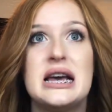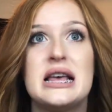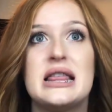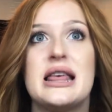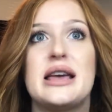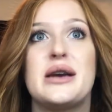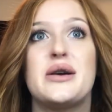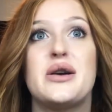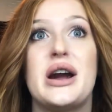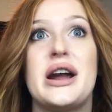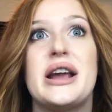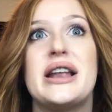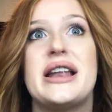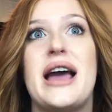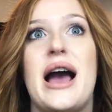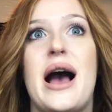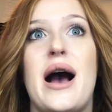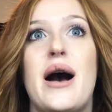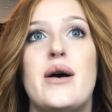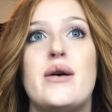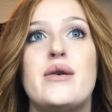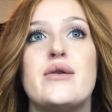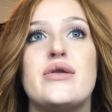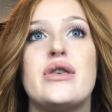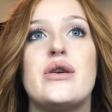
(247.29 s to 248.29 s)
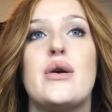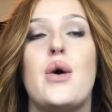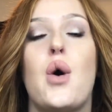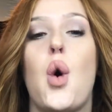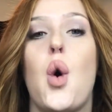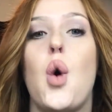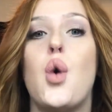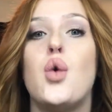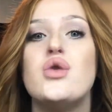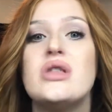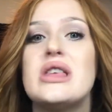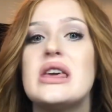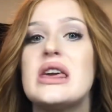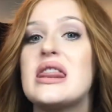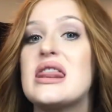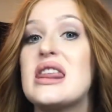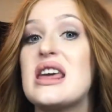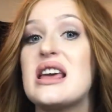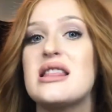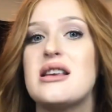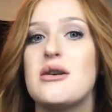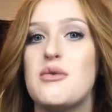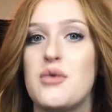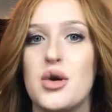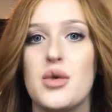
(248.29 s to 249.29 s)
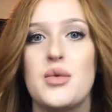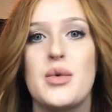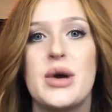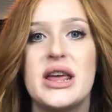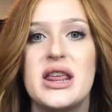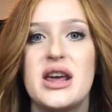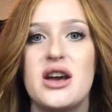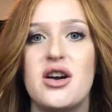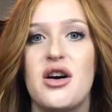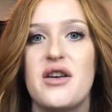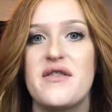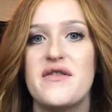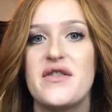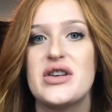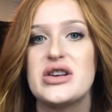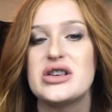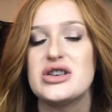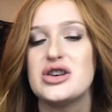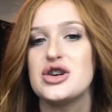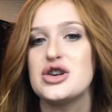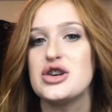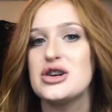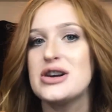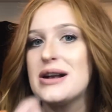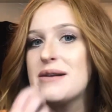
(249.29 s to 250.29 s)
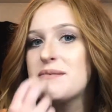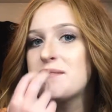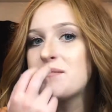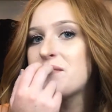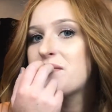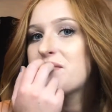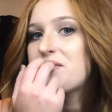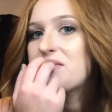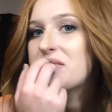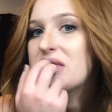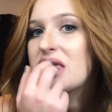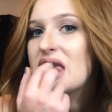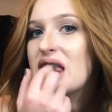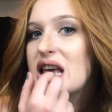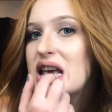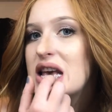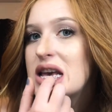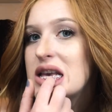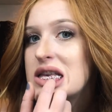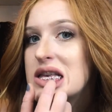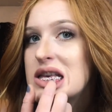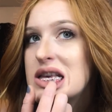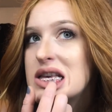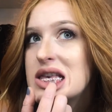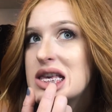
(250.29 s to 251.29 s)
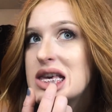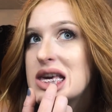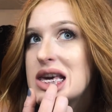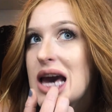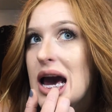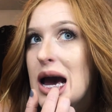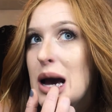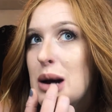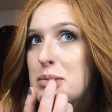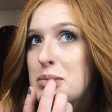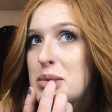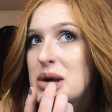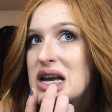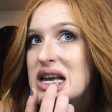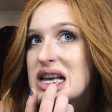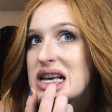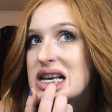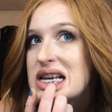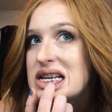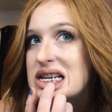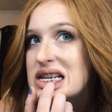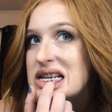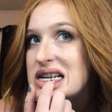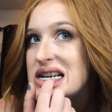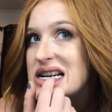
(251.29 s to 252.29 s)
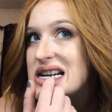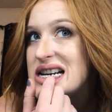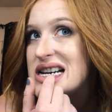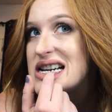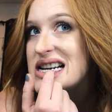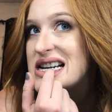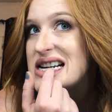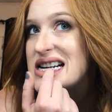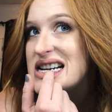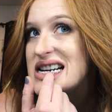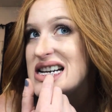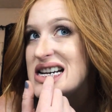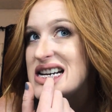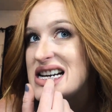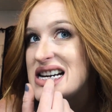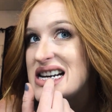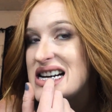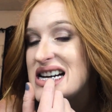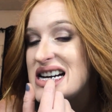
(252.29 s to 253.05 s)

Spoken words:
Right now, the only thing that we're waiting on for surgery is this gap right here